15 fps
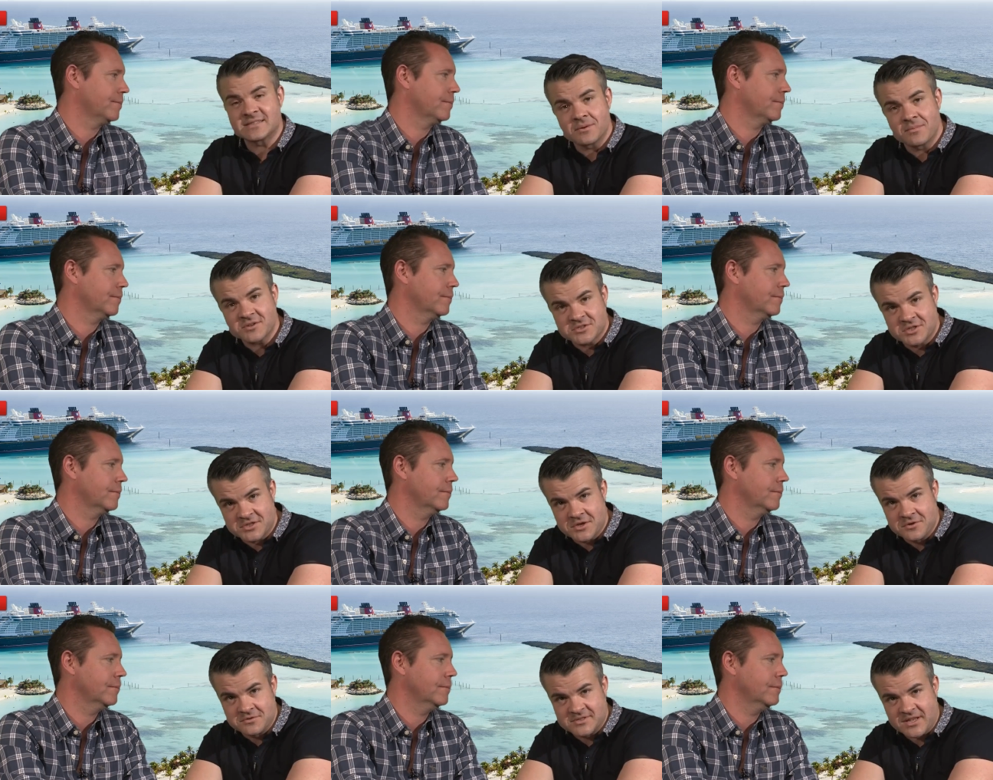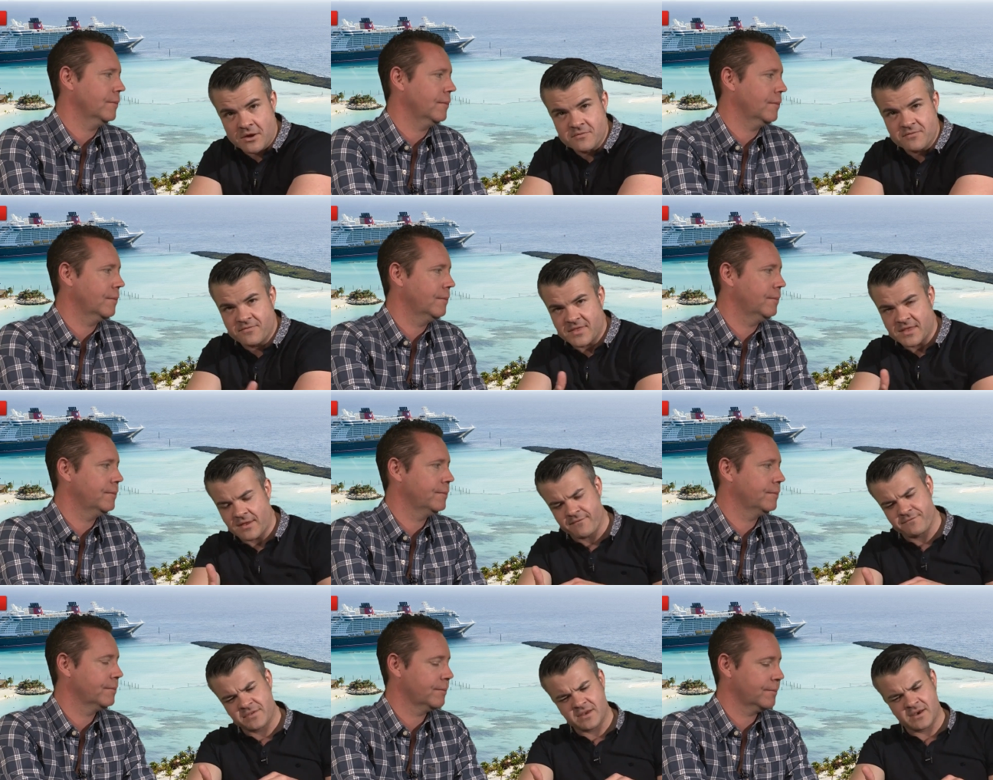Speaker 1: so much to do. So they
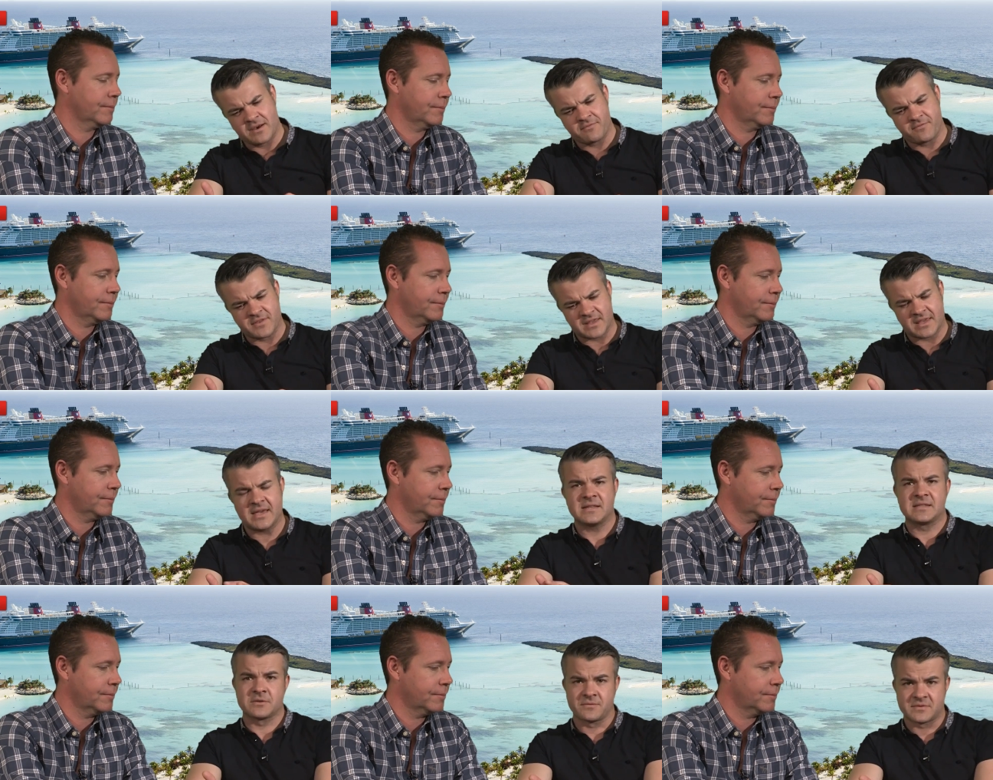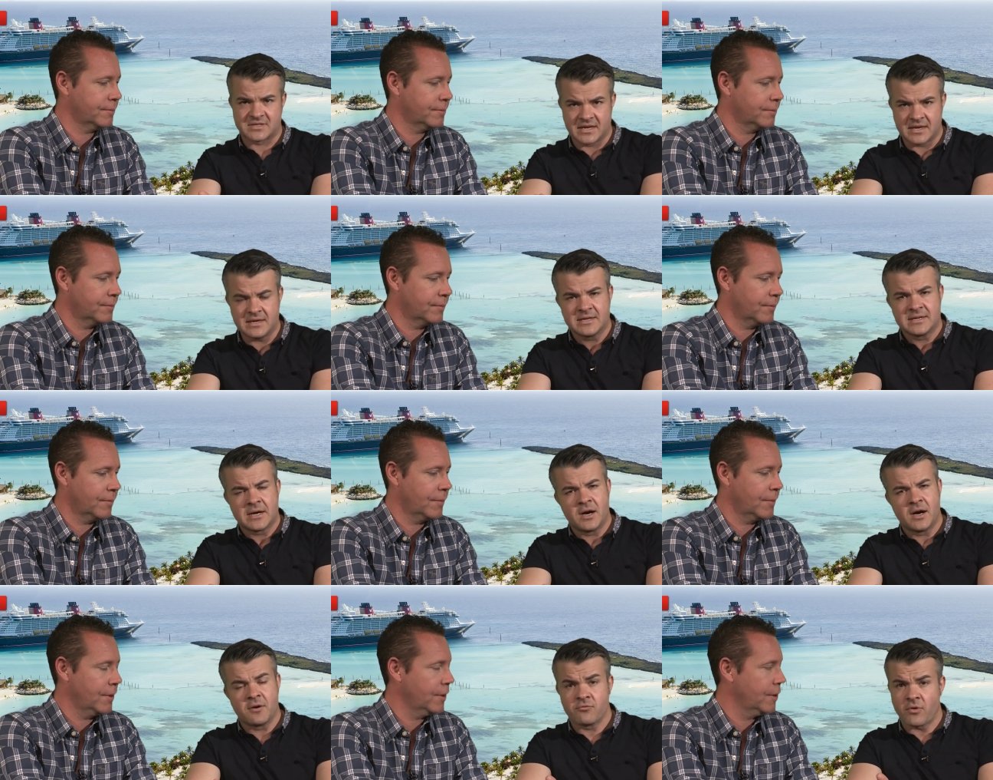have, the, for the kids, obviously,
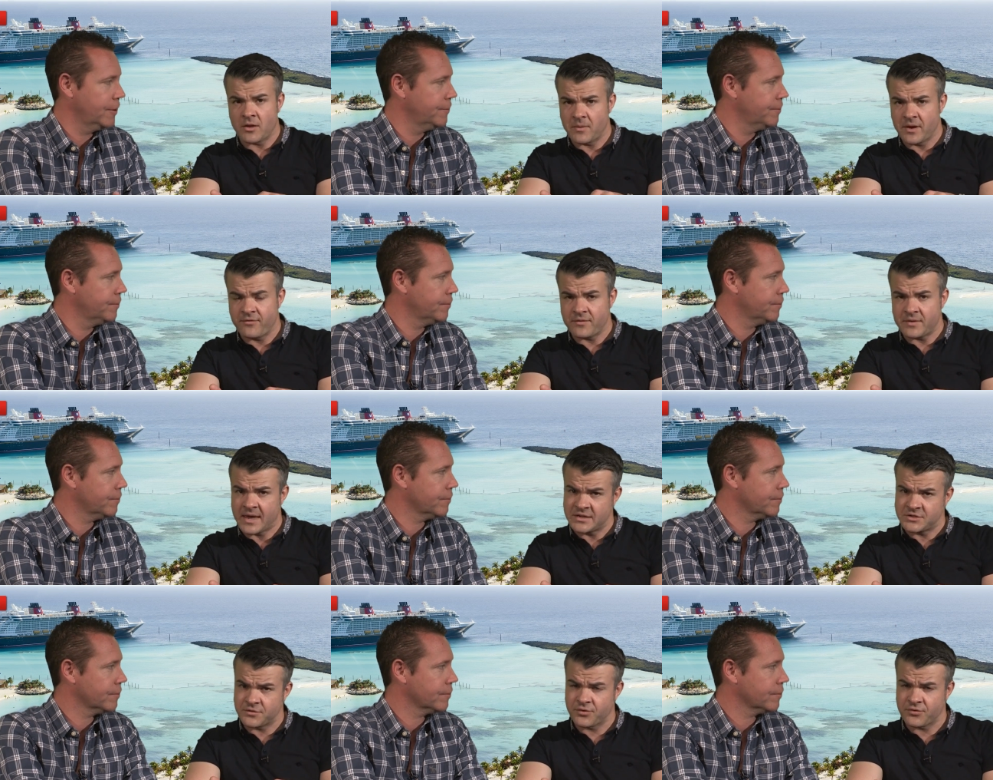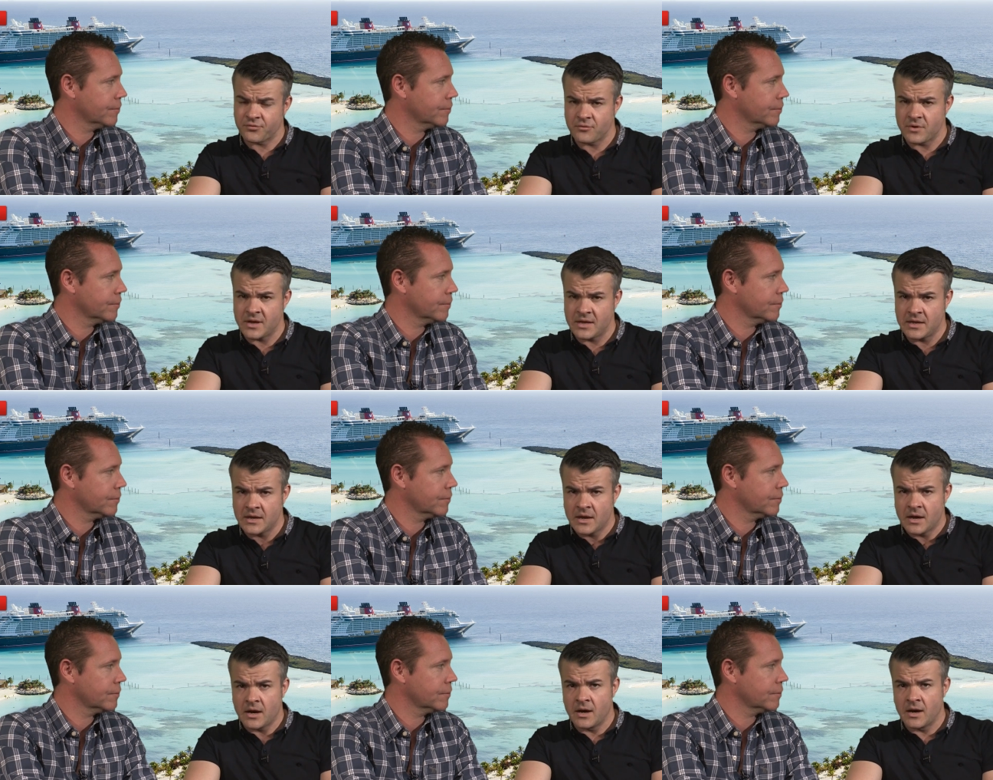uh, right away from age three
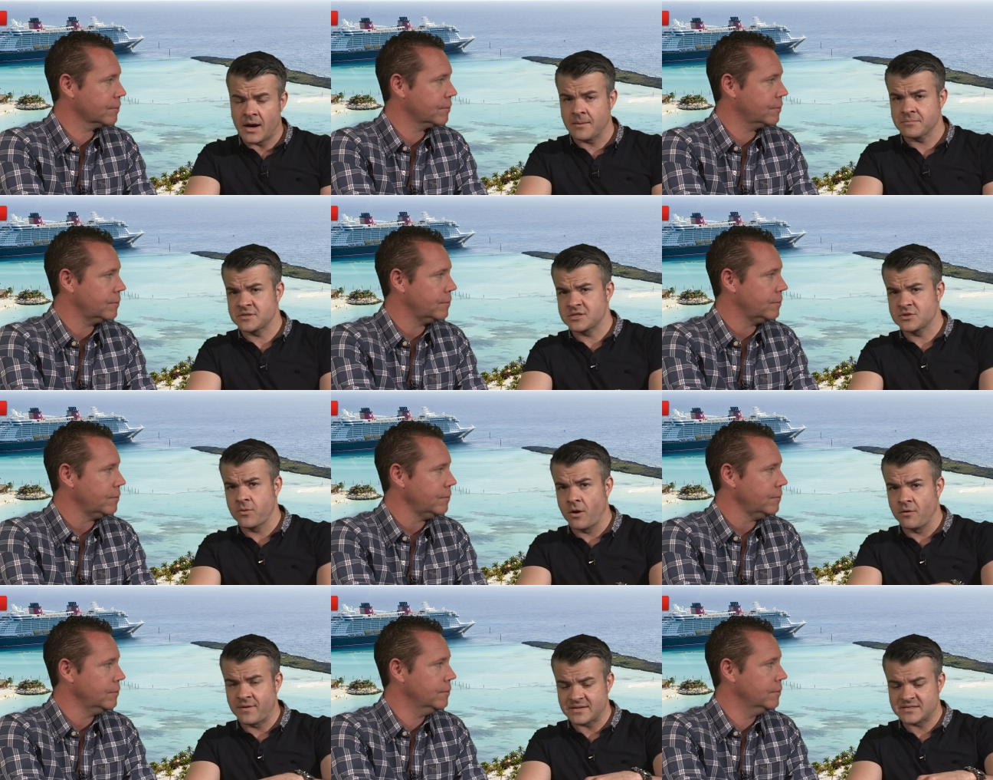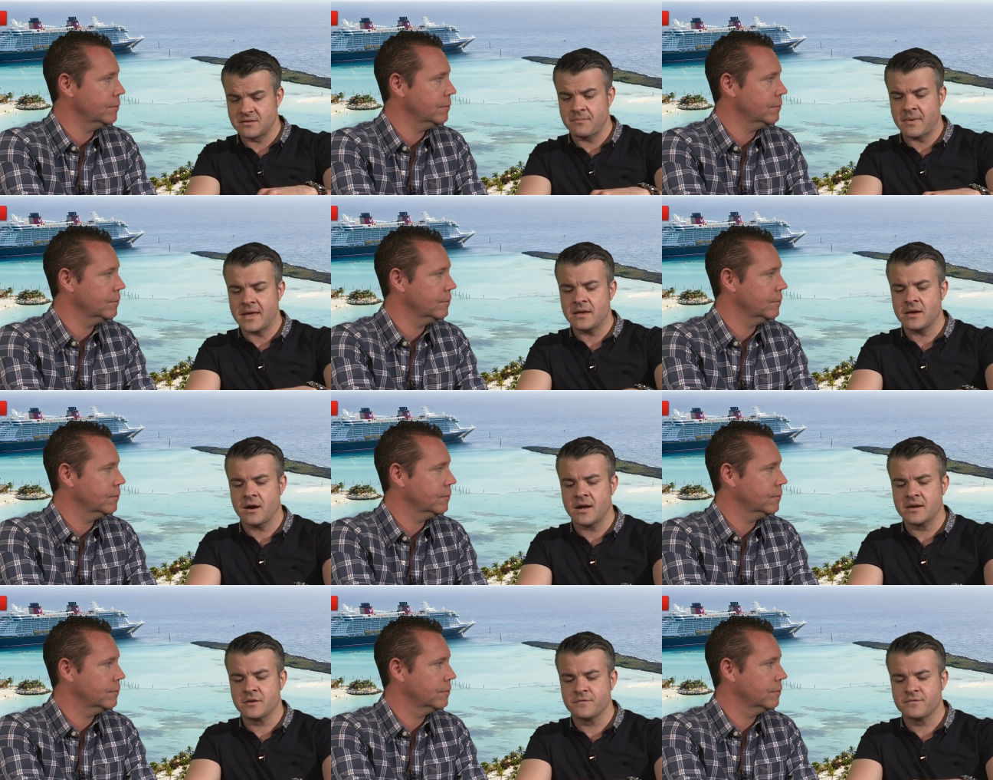uh, up to 12, that's the main
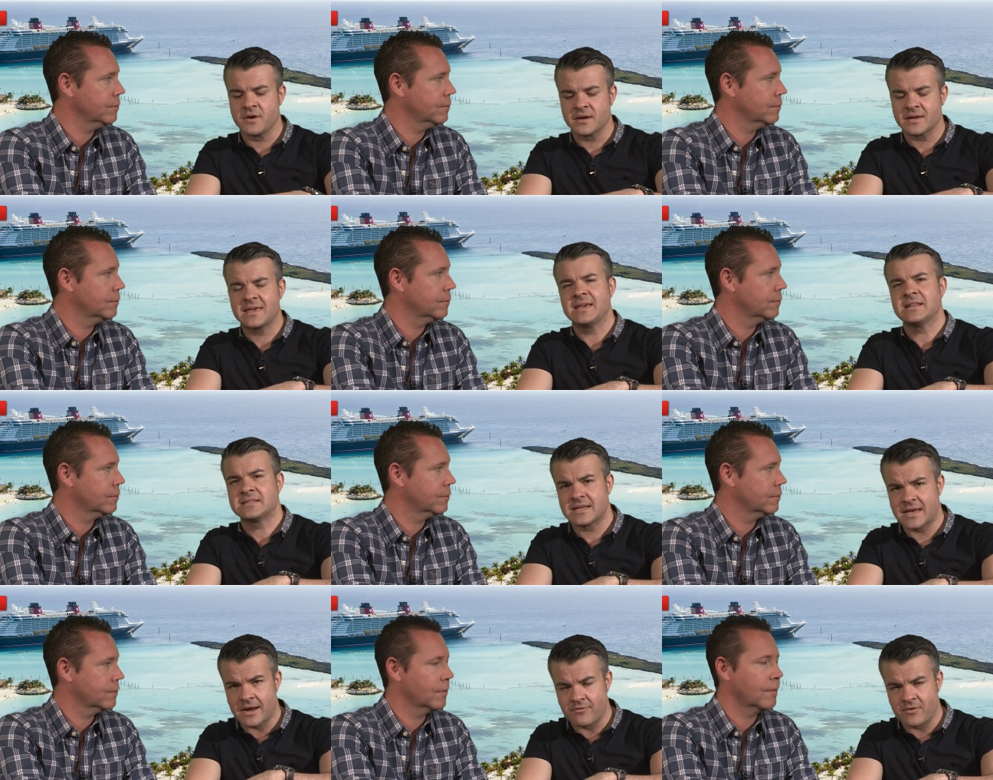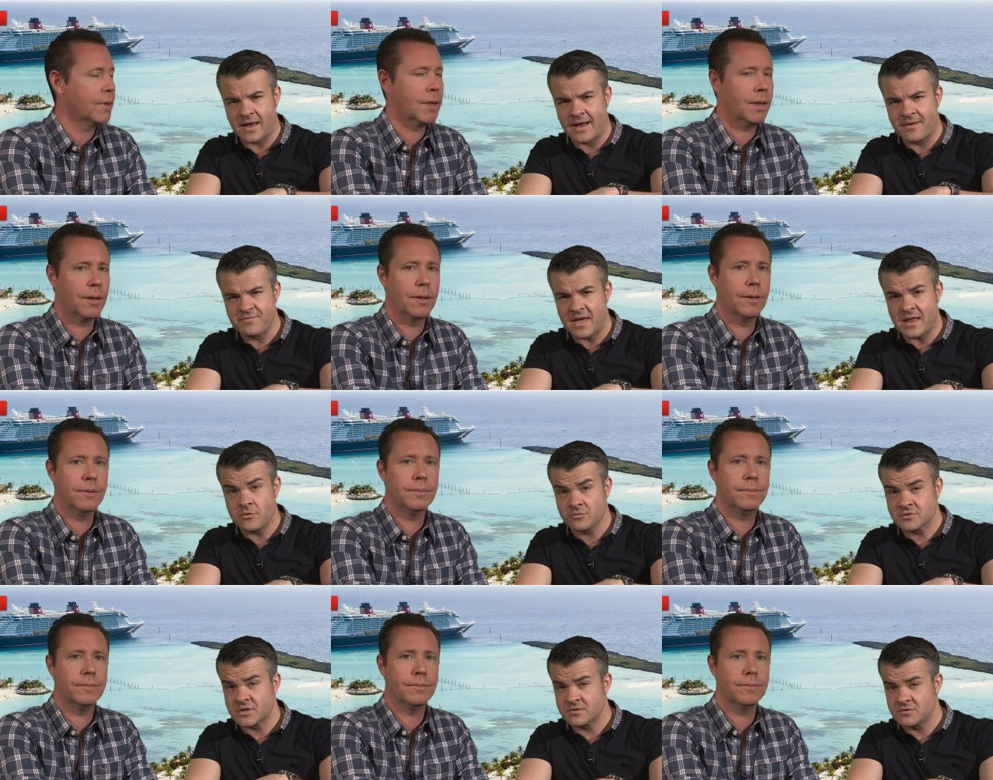kind of uh, kids area area and then
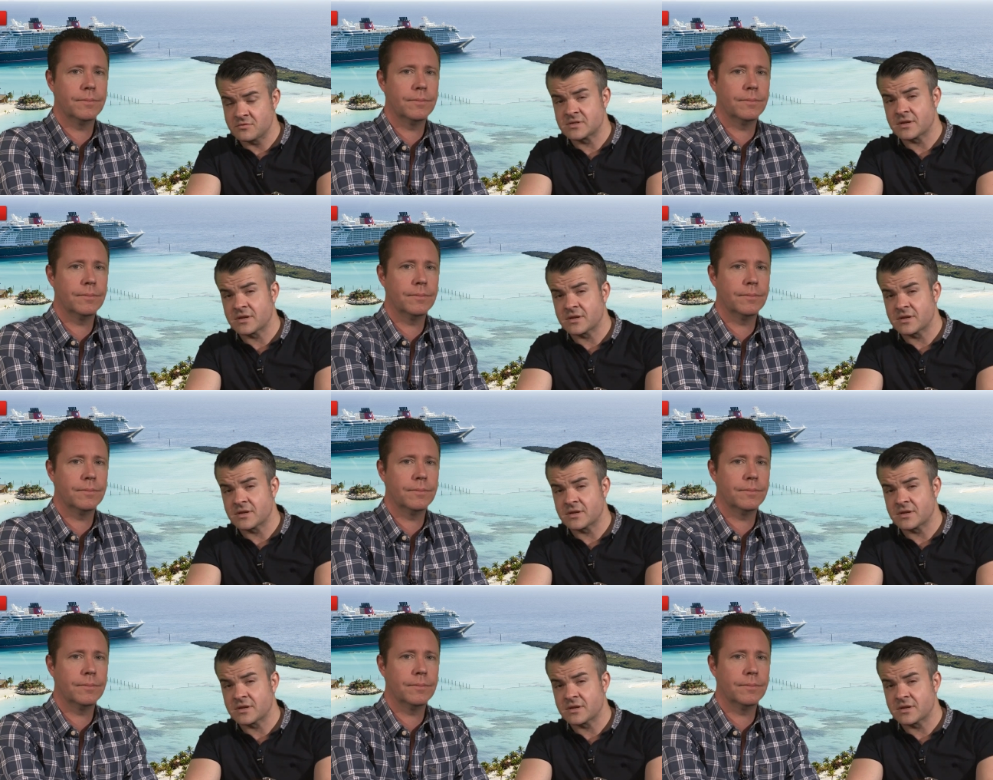also do